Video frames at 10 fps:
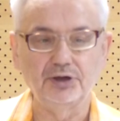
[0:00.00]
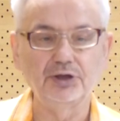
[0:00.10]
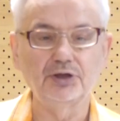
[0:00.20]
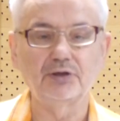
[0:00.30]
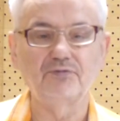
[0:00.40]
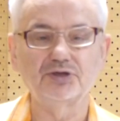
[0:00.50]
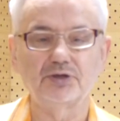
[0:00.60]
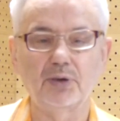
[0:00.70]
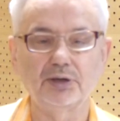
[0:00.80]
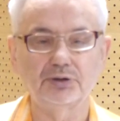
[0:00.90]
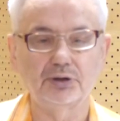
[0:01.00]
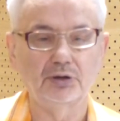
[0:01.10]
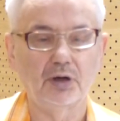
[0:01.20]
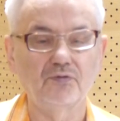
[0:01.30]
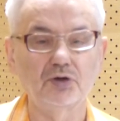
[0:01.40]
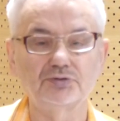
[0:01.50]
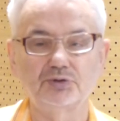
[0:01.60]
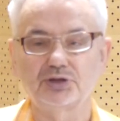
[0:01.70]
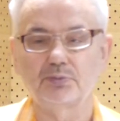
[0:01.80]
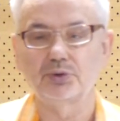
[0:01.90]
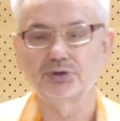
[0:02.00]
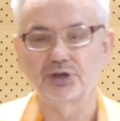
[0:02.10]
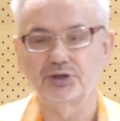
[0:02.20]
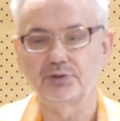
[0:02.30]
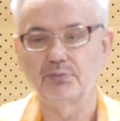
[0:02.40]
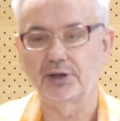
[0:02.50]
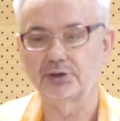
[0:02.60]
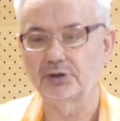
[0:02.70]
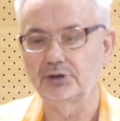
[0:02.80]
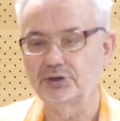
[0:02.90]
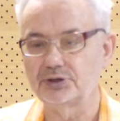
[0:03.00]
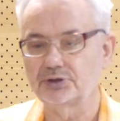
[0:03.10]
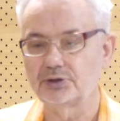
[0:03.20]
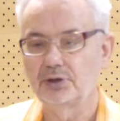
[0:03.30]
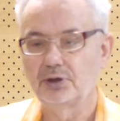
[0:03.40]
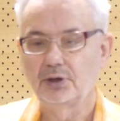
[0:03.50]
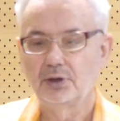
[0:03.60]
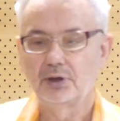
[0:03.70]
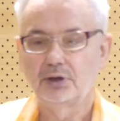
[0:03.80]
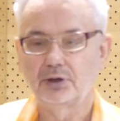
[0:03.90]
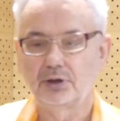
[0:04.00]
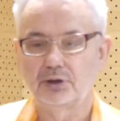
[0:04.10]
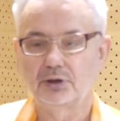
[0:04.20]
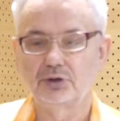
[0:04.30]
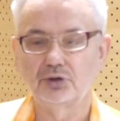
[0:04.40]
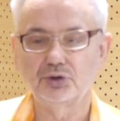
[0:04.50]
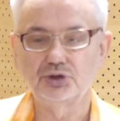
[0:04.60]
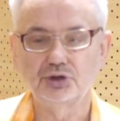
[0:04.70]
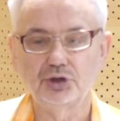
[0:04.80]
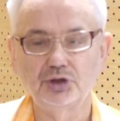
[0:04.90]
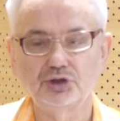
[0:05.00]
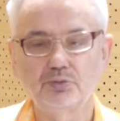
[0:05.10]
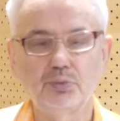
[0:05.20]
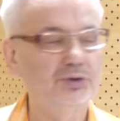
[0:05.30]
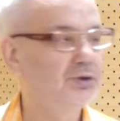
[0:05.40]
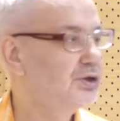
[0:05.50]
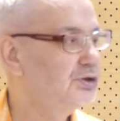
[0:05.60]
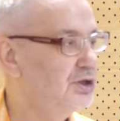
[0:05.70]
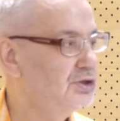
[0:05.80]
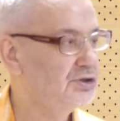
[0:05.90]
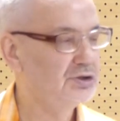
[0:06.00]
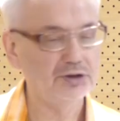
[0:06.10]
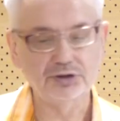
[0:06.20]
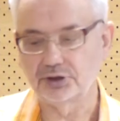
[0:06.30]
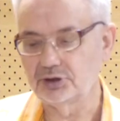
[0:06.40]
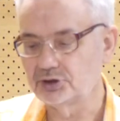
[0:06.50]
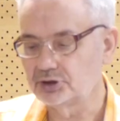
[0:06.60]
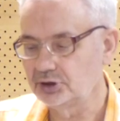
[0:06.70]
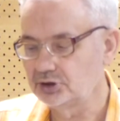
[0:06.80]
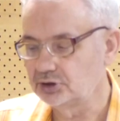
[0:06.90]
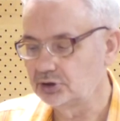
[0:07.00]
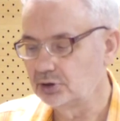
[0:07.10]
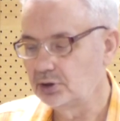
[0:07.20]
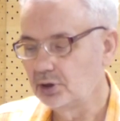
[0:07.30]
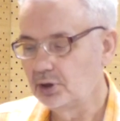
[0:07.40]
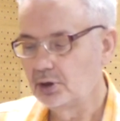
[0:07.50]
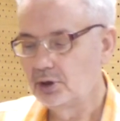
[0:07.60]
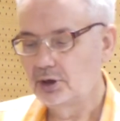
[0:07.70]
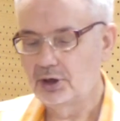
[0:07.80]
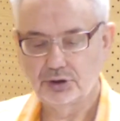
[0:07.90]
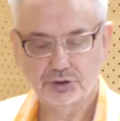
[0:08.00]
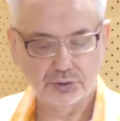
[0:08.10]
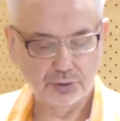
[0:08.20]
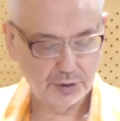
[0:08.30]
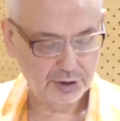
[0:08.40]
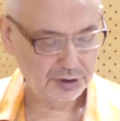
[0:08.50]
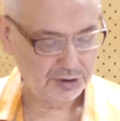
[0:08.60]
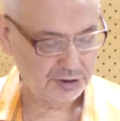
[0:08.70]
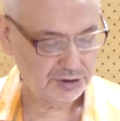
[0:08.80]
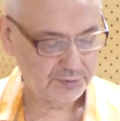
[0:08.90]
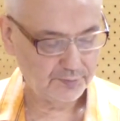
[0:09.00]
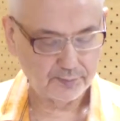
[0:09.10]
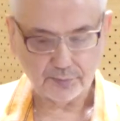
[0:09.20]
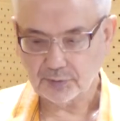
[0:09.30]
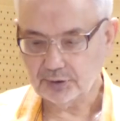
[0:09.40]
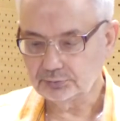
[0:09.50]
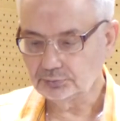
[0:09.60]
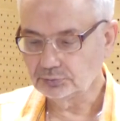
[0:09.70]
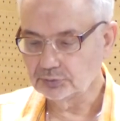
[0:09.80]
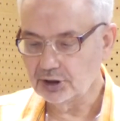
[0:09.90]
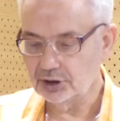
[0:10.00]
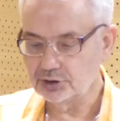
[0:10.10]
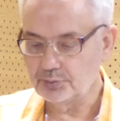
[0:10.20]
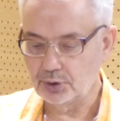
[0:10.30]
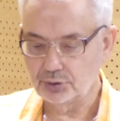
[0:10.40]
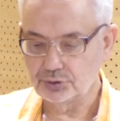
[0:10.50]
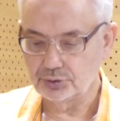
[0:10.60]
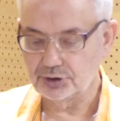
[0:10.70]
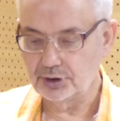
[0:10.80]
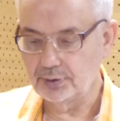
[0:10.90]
linked with the mantle. Of course, we suppose that the mantle is in rigid body rotation, that it's rigid, and so this corresponds to